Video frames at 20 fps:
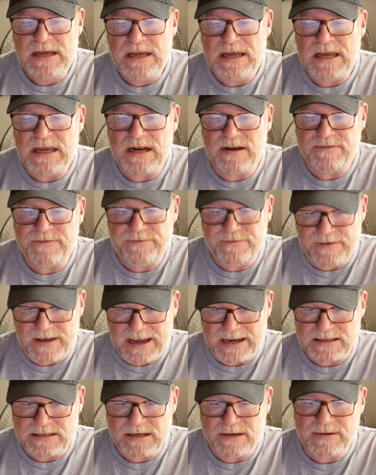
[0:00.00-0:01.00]
in
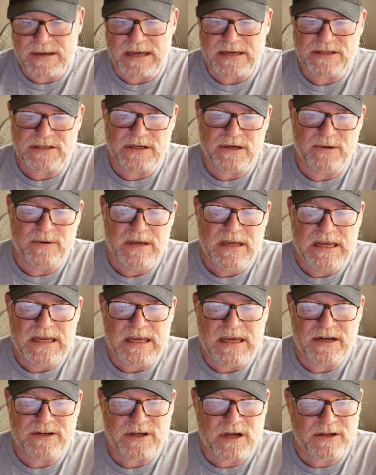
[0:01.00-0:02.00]
effect. Okay, so
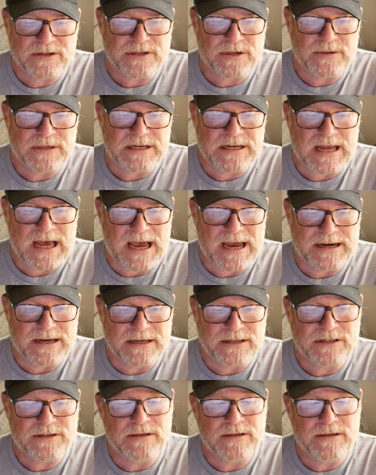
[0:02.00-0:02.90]
it has also denied